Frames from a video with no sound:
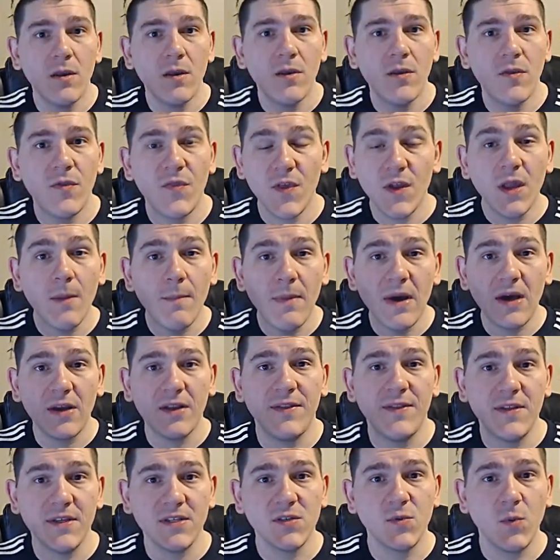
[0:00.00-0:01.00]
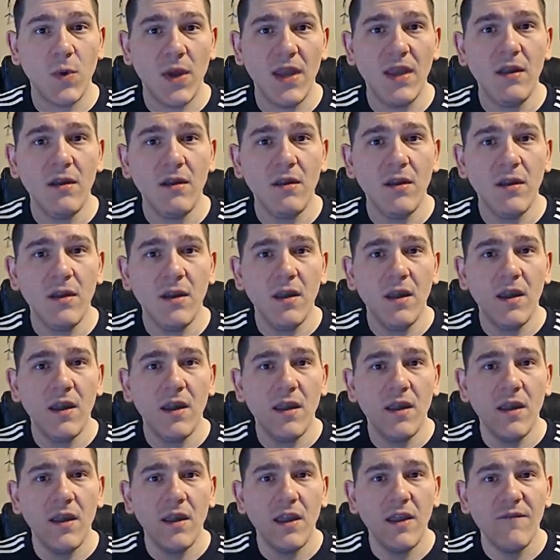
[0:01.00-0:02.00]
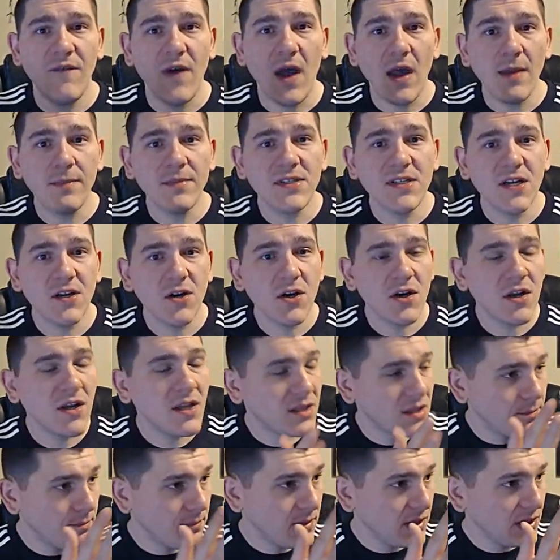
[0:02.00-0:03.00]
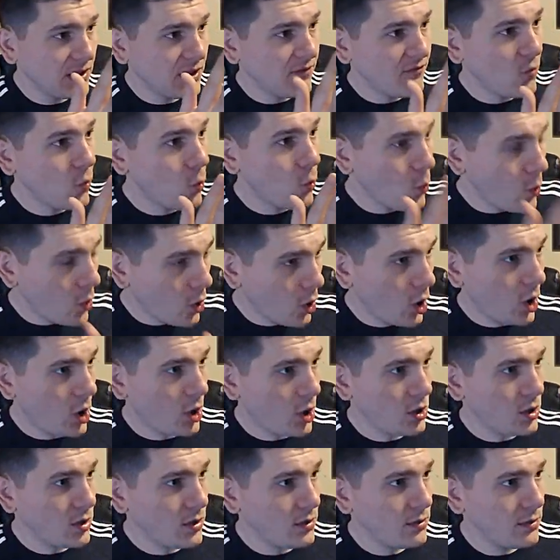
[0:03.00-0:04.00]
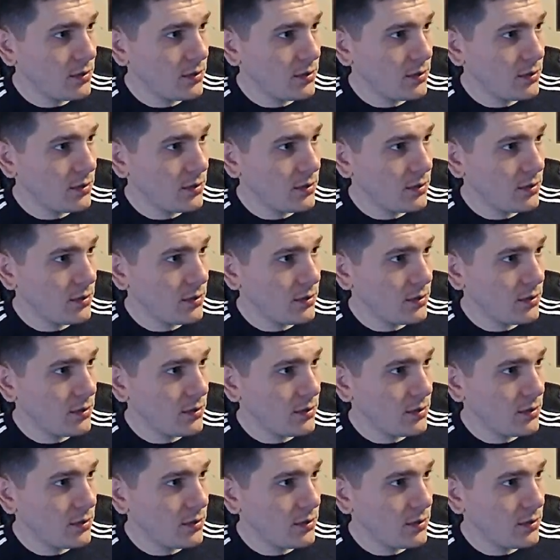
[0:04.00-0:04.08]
Think about it this way. If I'm staring at the middle of a wall,